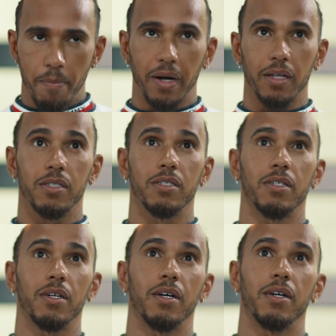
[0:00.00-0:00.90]
But
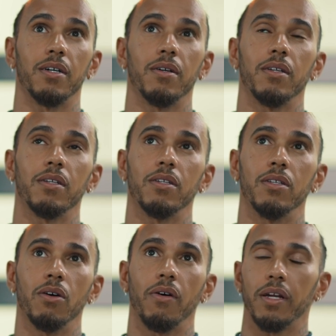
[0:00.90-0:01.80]

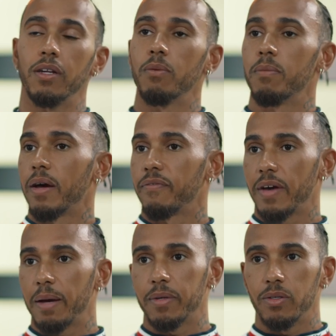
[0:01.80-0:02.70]
knowing, you know, my
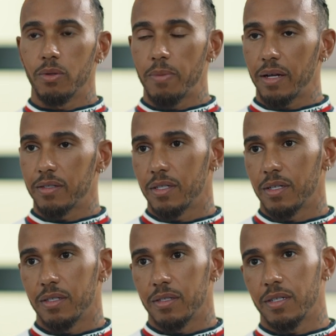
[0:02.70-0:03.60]
family knew about it
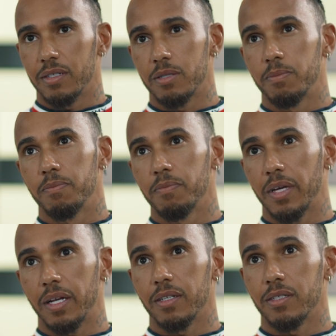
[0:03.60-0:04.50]
and
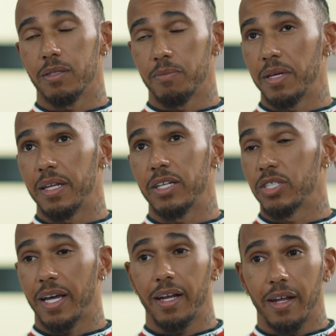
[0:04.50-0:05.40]
getting to being
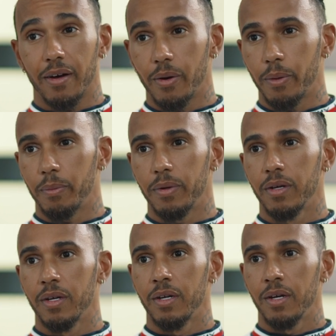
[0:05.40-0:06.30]
educated at home
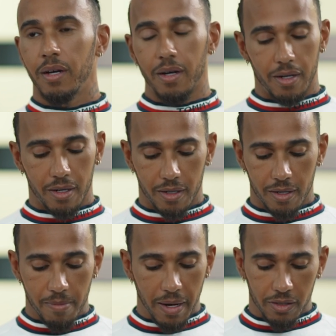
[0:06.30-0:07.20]

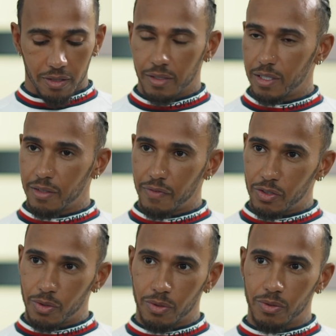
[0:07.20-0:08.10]
about certain
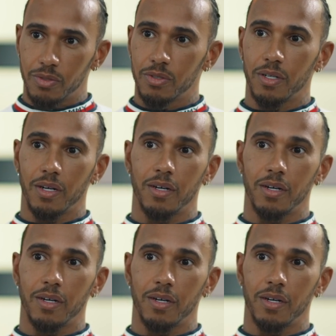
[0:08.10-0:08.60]
individuals,